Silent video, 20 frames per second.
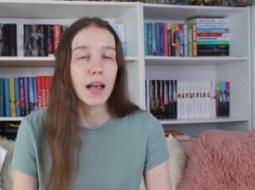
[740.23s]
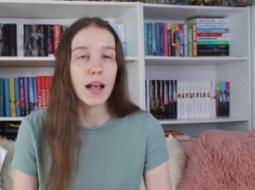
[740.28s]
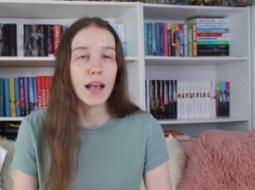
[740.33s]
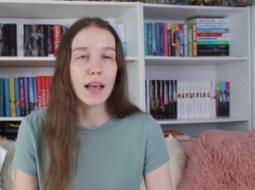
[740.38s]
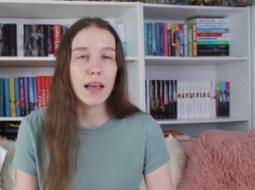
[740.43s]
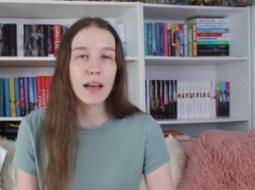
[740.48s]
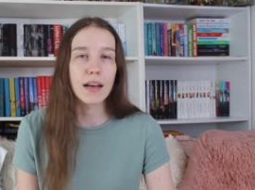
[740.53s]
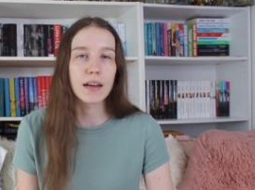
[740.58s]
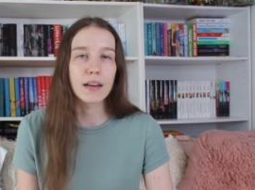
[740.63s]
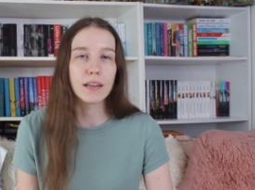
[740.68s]

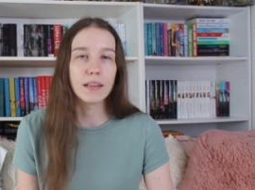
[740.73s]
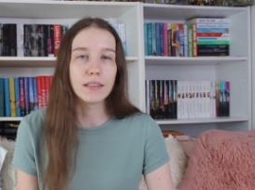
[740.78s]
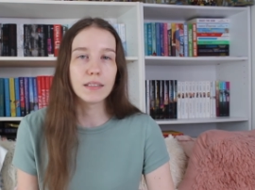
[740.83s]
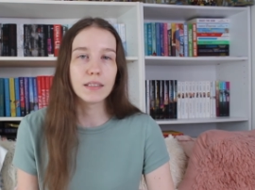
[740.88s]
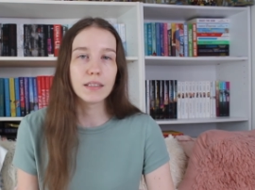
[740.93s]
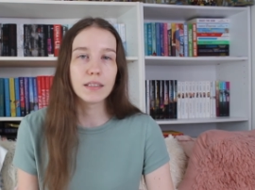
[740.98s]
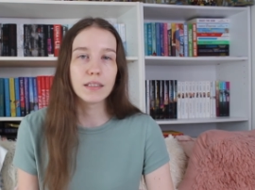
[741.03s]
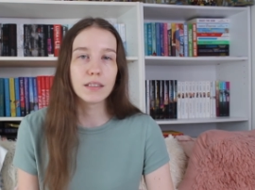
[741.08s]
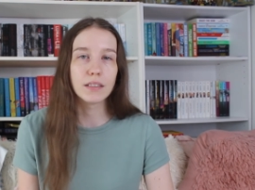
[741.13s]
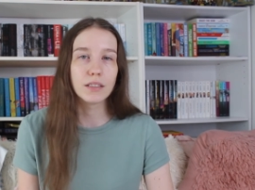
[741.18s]

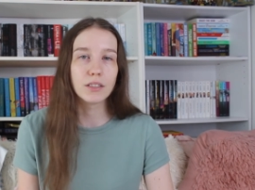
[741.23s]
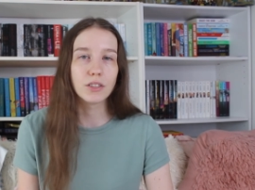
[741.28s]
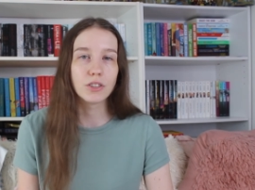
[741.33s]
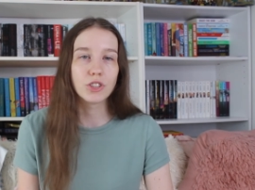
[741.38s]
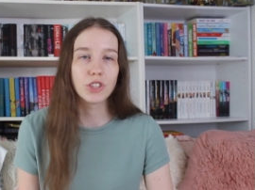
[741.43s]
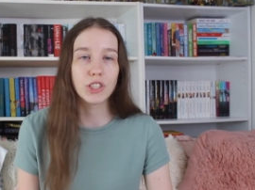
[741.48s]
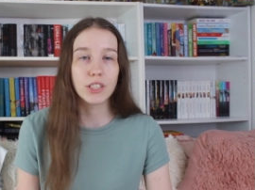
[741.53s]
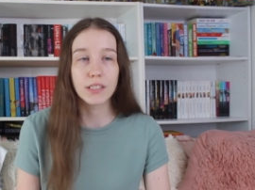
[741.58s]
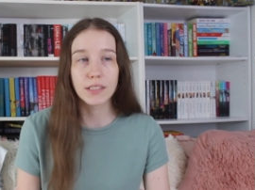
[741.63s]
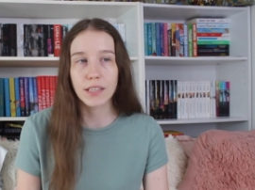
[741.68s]
And
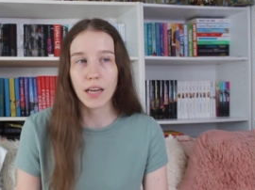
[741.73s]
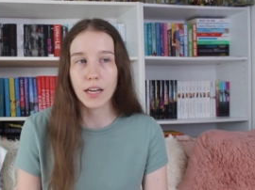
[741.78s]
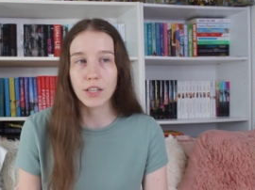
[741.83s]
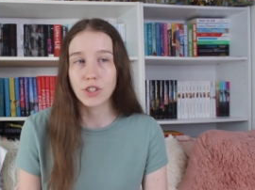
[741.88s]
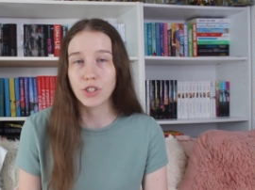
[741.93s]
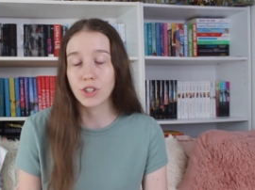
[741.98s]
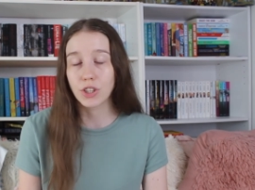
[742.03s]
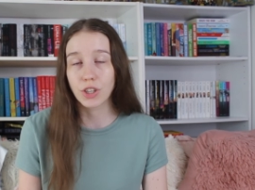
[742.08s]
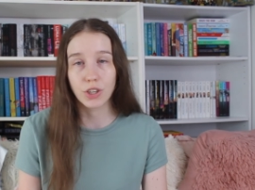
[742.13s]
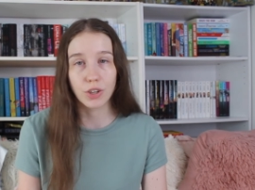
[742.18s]
she decides
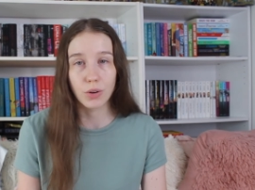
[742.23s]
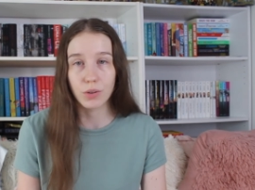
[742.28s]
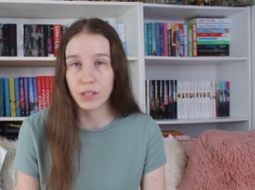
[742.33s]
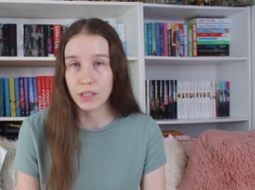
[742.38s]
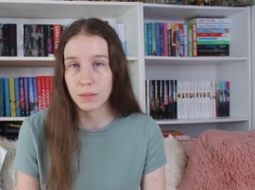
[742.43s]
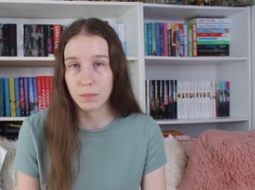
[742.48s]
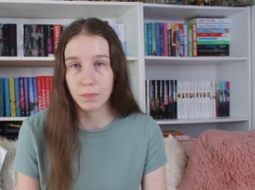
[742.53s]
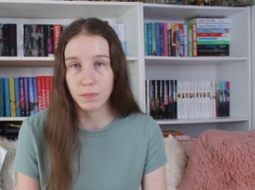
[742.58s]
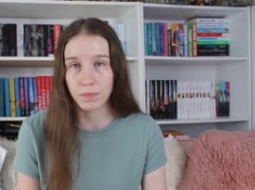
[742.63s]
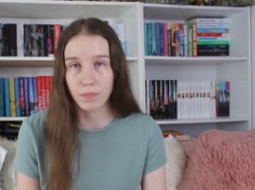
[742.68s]
she's gonna go to
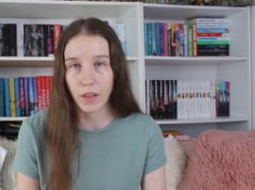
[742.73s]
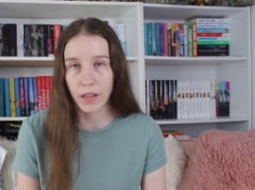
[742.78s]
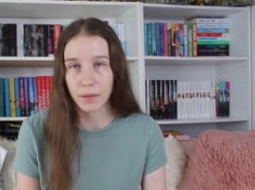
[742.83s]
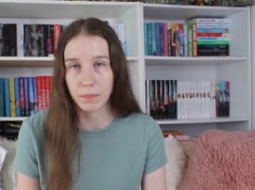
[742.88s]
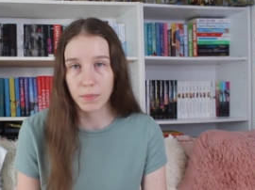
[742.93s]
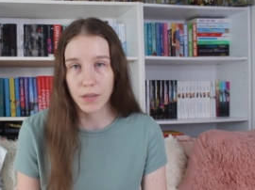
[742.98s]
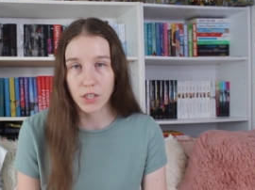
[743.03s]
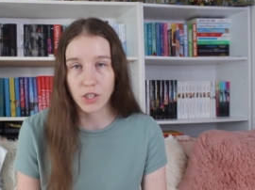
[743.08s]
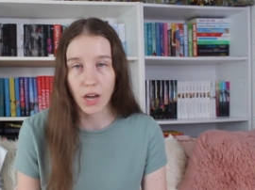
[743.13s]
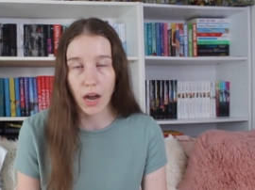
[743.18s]
this,
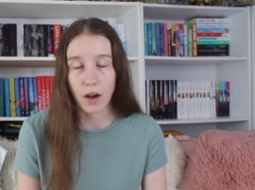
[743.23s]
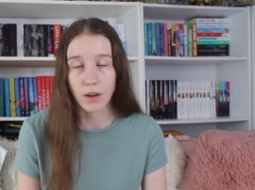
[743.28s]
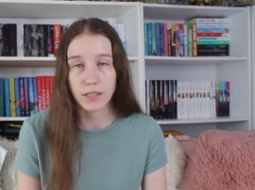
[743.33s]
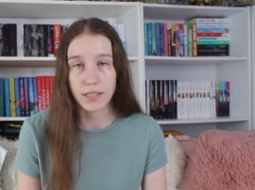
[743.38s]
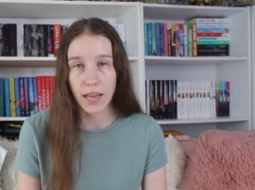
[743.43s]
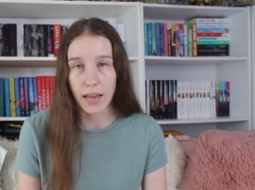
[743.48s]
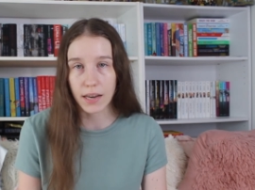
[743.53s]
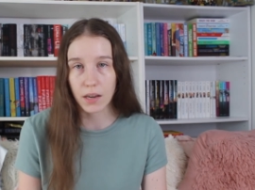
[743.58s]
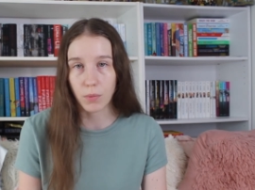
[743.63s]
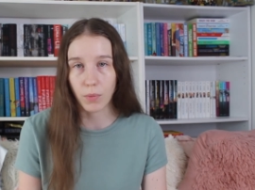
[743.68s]
like, beach house
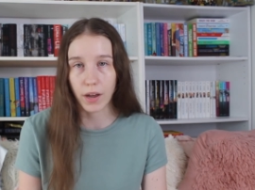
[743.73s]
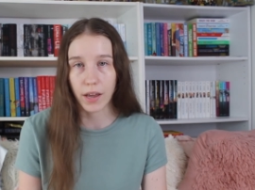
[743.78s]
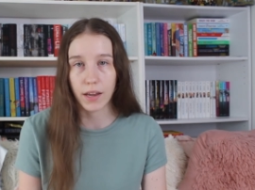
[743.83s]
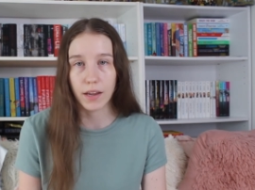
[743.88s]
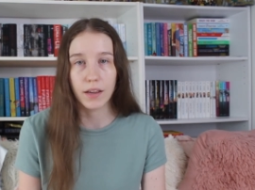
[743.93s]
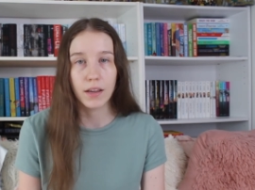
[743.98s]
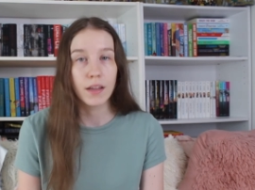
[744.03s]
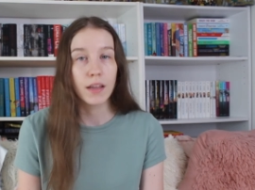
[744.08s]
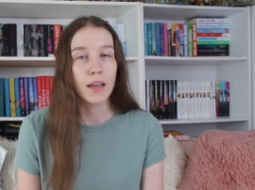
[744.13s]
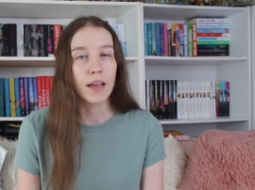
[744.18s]

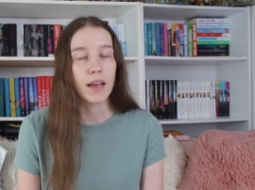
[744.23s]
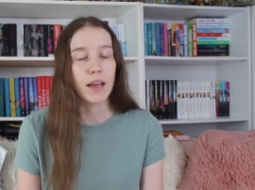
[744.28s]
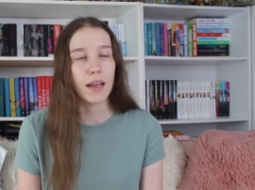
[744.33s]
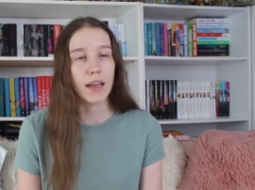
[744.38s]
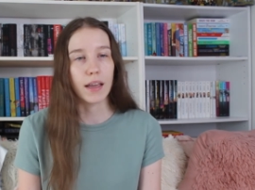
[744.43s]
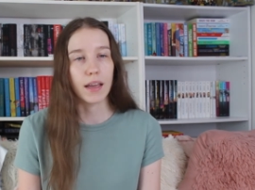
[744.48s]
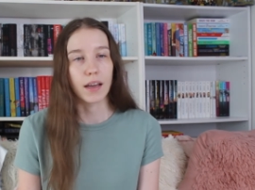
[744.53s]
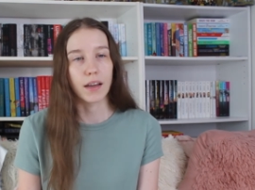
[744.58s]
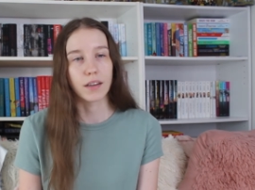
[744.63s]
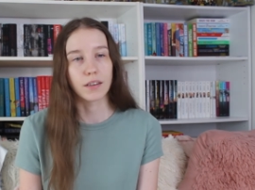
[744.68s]
anyway
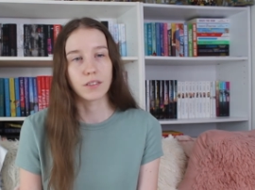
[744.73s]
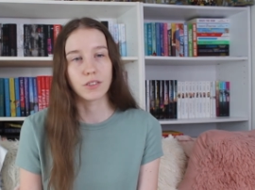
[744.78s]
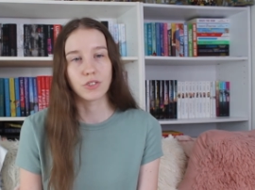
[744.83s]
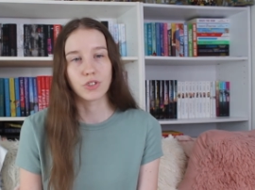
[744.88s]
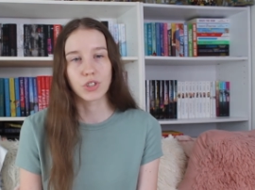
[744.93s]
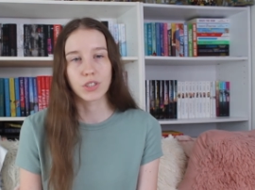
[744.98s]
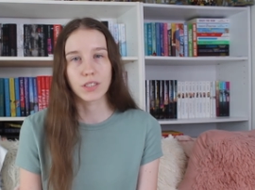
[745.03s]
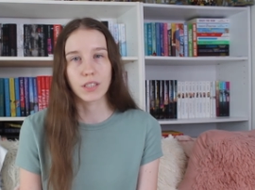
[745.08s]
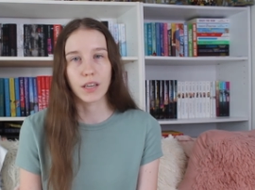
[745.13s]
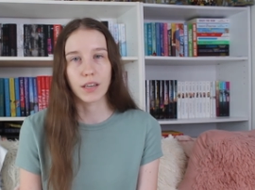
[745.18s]
and
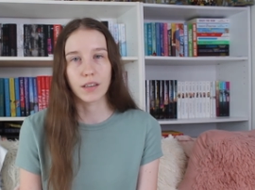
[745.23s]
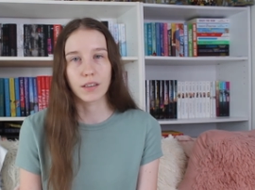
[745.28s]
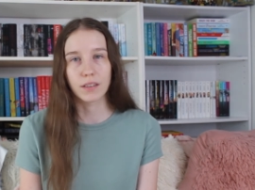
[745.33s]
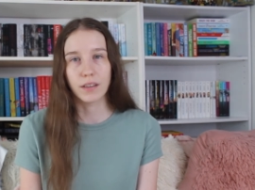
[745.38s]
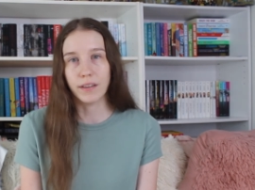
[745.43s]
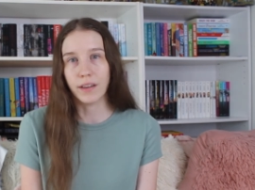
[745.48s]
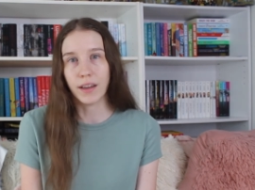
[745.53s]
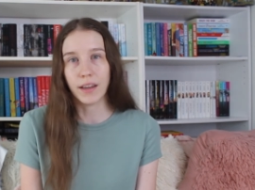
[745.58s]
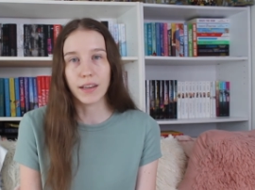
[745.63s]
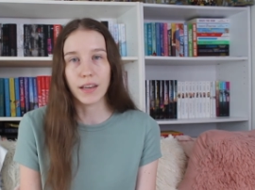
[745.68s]
just, like,
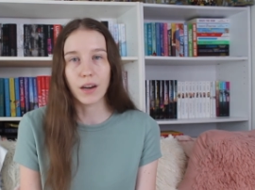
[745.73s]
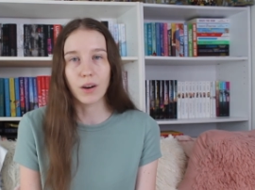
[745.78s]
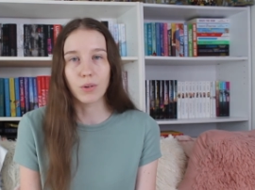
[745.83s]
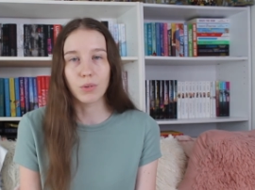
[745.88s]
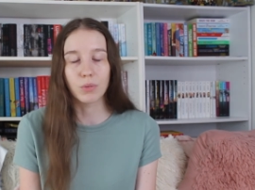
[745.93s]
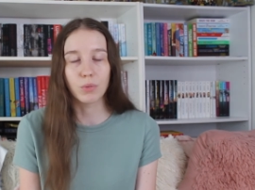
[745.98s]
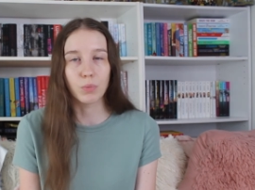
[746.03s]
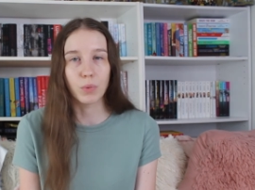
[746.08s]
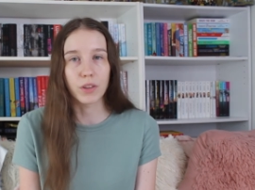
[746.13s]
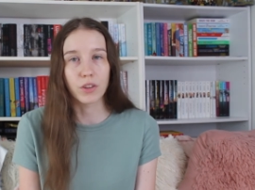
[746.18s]
hang out
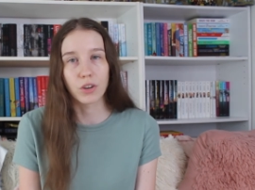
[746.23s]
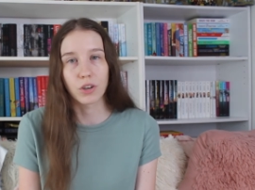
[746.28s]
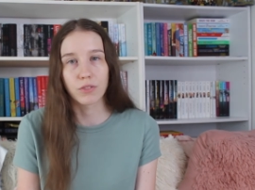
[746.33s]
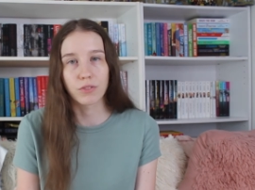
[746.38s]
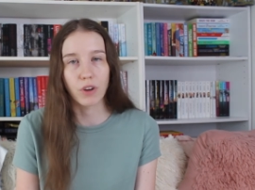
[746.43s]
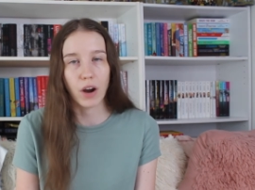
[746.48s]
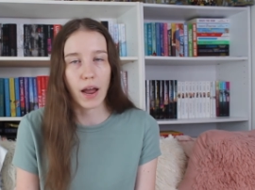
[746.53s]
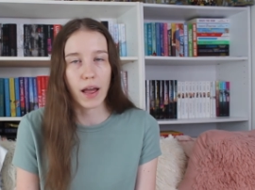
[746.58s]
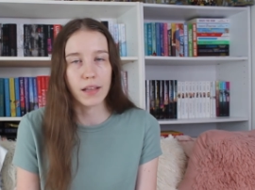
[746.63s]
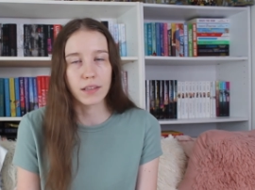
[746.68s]
with her
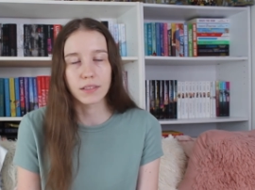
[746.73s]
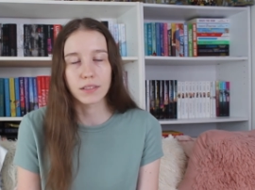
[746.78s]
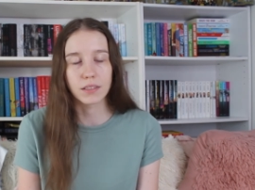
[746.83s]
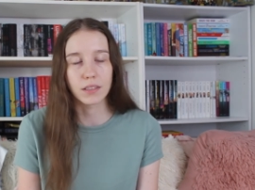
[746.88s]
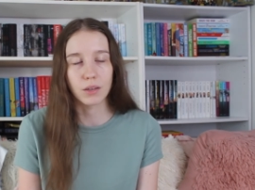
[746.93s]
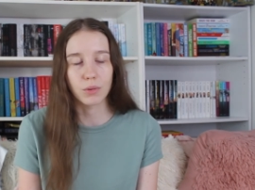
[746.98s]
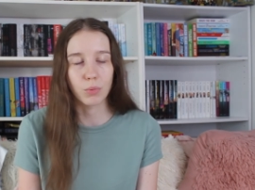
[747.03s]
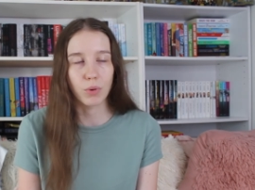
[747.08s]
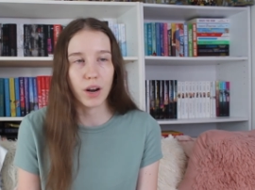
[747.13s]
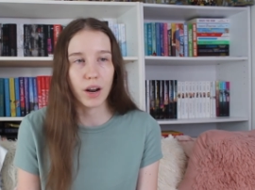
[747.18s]
friends
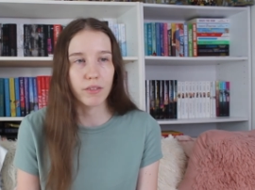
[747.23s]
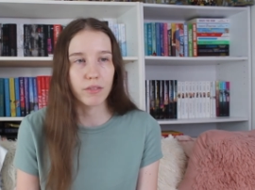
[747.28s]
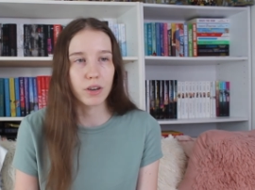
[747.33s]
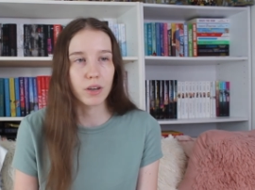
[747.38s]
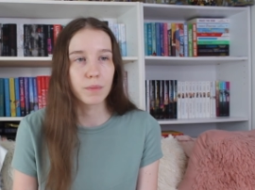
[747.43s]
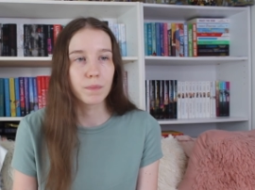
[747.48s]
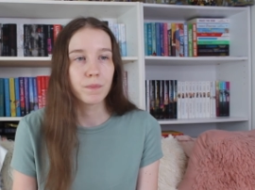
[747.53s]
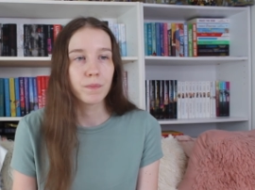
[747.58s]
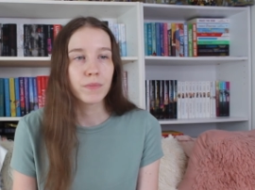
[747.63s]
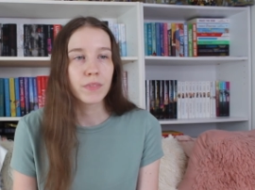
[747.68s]
and whatever